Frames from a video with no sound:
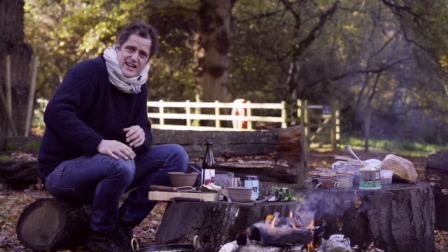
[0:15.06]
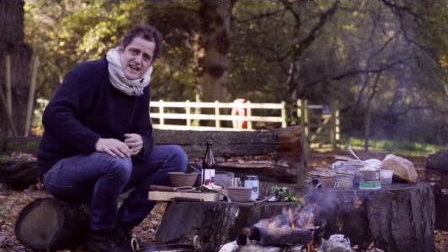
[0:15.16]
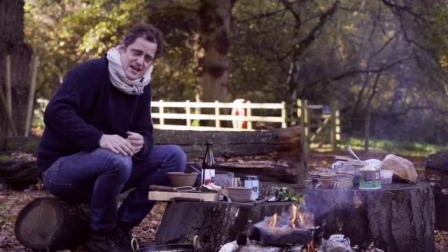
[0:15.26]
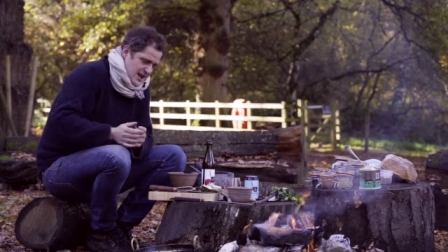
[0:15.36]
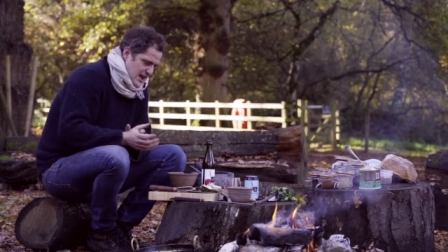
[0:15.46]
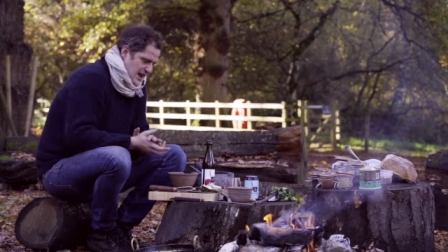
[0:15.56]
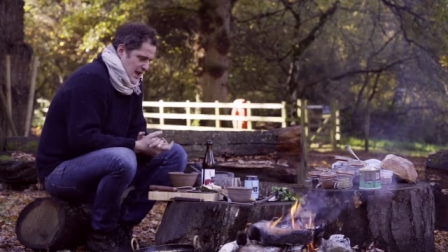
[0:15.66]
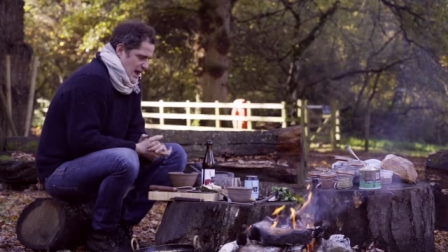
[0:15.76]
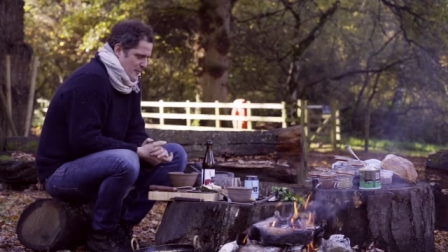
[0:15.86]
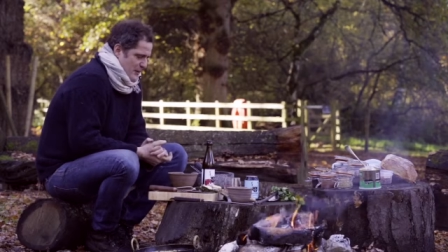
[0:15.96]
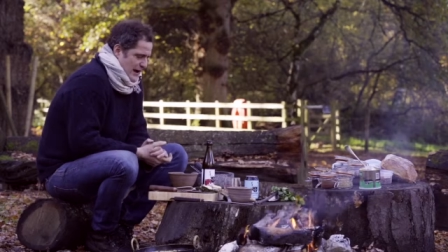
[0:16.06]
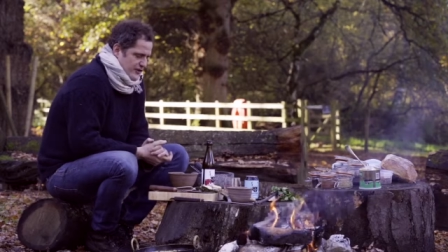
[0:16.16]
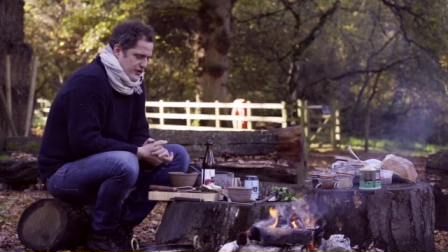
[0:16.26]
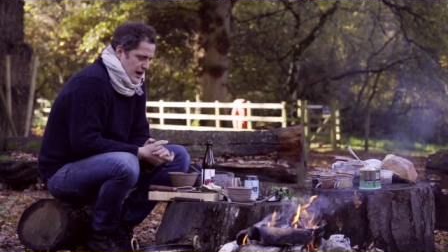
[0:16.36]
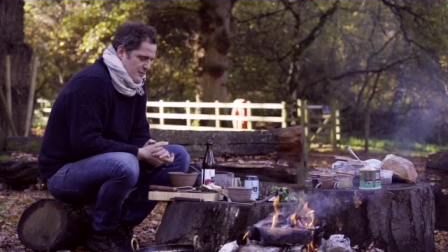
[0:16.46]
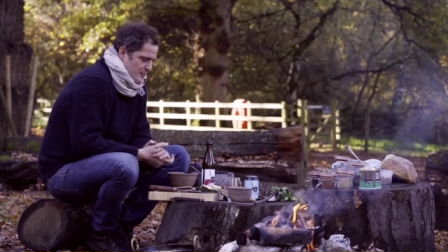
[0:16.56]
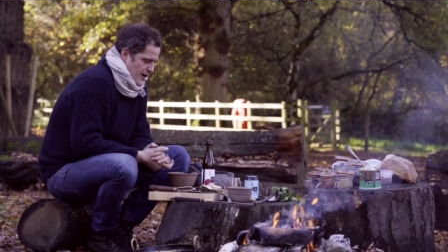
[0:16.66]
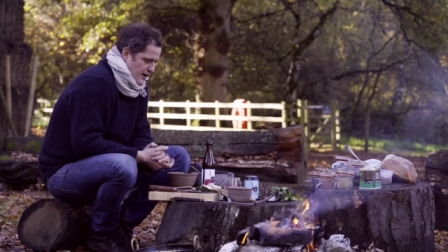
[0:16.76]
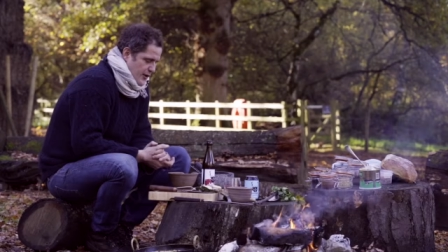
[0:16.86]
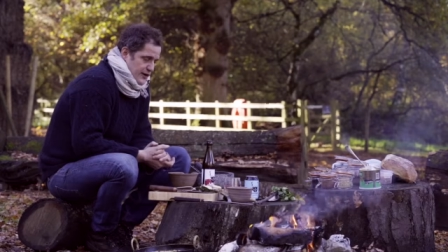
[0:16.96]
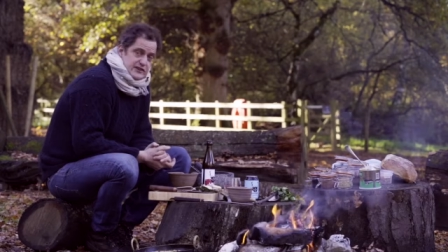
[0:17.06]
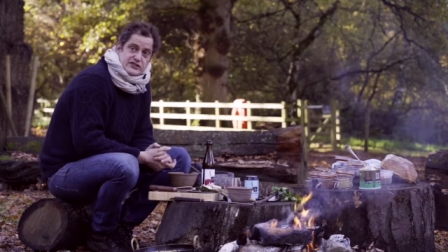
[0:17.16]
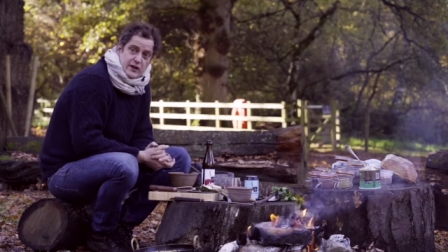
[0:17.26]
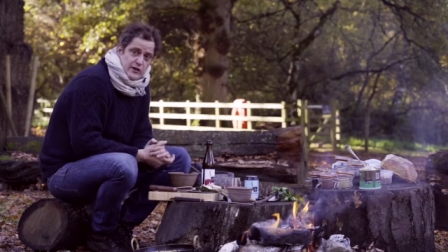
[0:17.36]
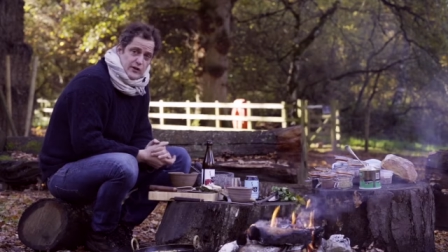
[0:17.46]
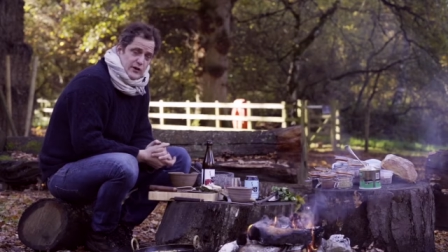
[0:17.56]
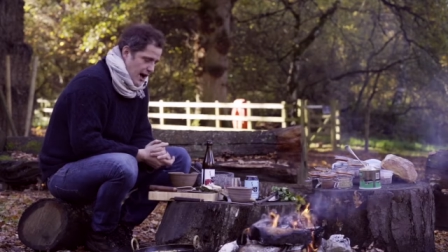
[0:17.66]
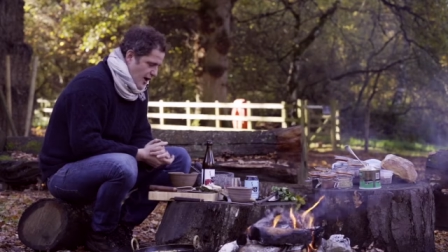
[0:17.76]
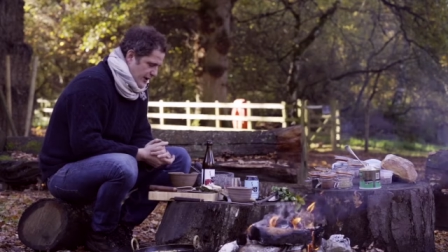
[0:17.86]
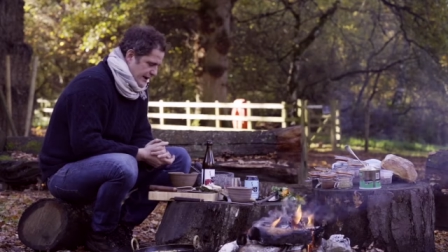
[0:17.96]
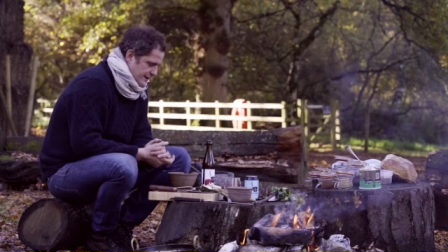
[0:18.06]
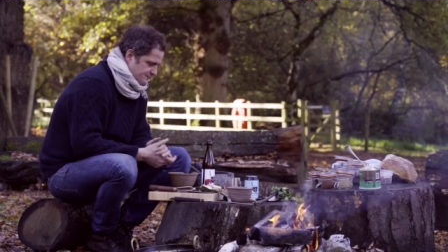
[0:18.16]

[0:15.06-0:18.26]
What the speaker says: here about to embark on a jungle curry